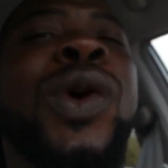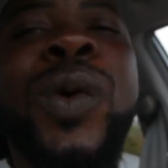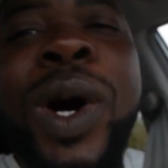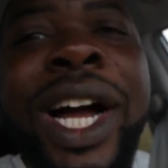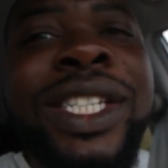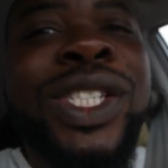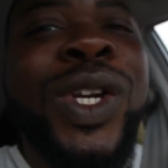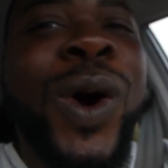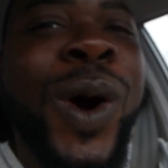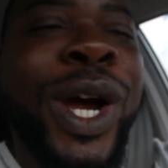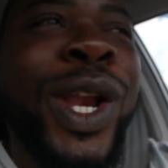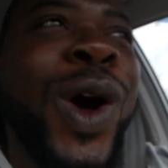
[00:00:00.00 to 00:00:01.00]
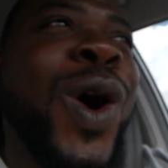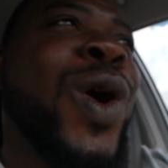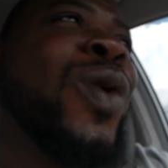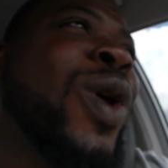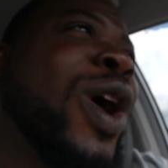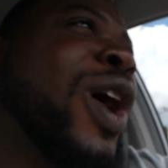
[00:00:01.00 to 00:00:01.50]
What's going
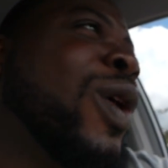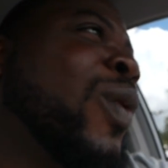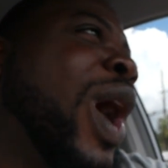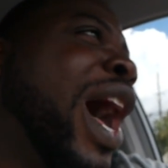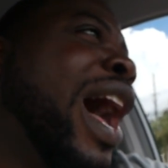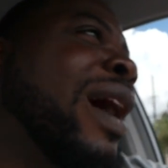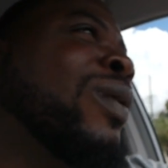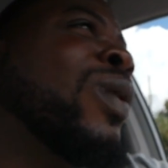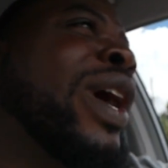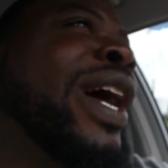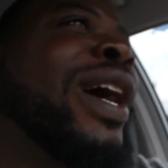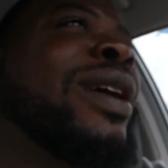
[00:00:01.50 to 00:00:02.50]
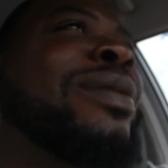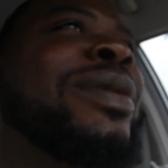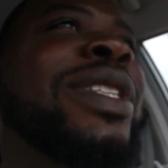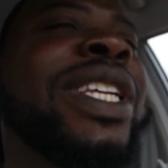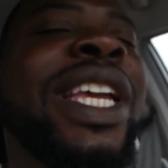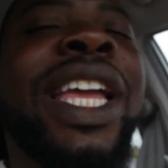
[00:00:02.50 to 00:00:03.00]
on, worldwide? Well,
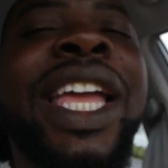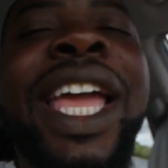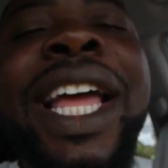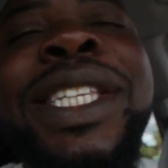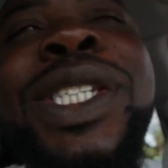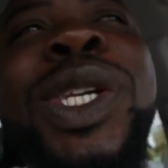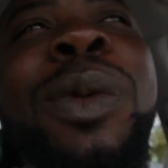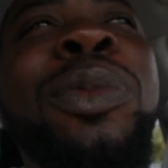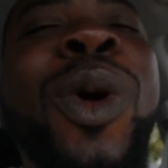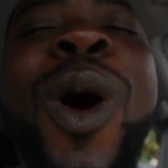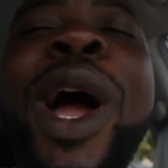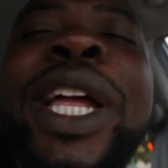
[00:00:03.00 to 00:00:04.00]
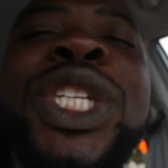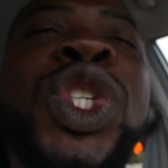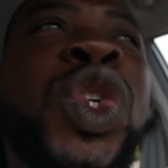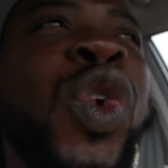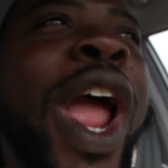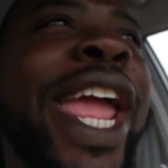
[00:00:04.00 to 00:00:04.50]
It's your boy
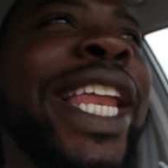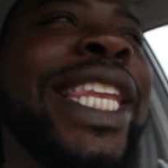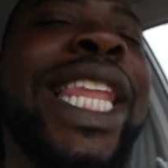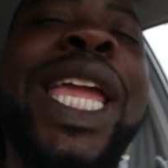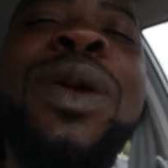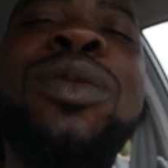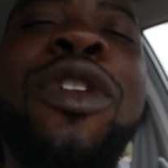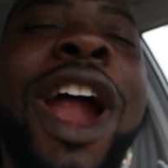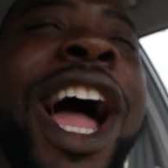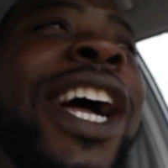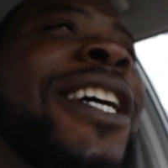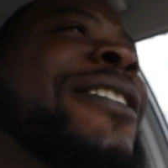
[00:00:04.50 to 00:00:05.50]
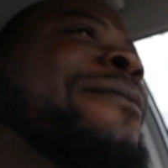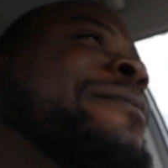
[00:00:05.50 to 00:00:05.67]
Trey Libra.